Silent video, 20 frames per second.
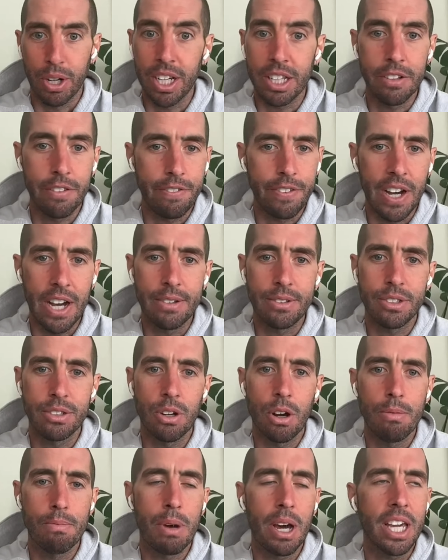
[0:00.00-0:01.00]
You bring in the
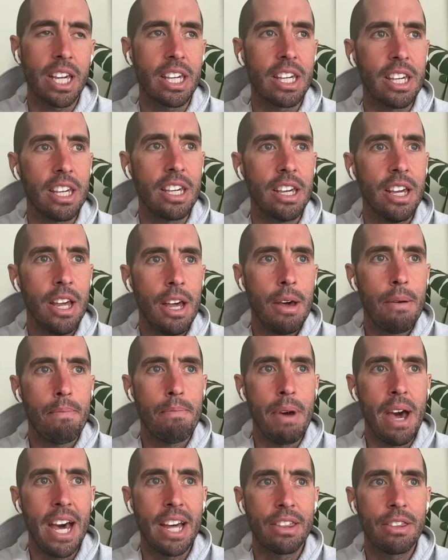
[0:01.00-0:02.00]
five-star Mikey
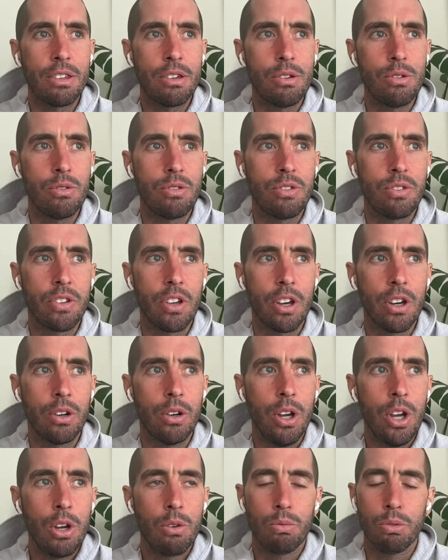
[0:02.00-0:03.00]
Matthews.
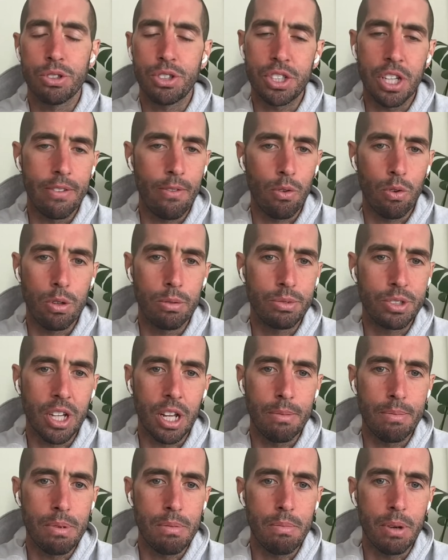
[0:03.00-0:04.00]
So receiver room is
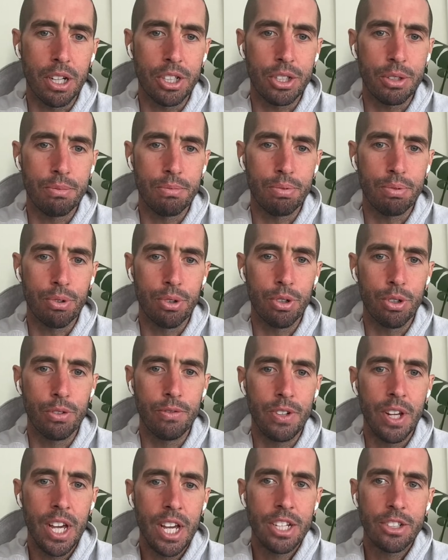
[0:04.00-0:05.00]
going to be much
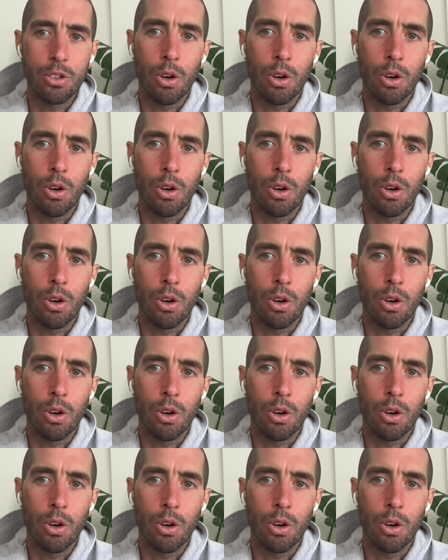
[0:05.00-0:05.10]
improved.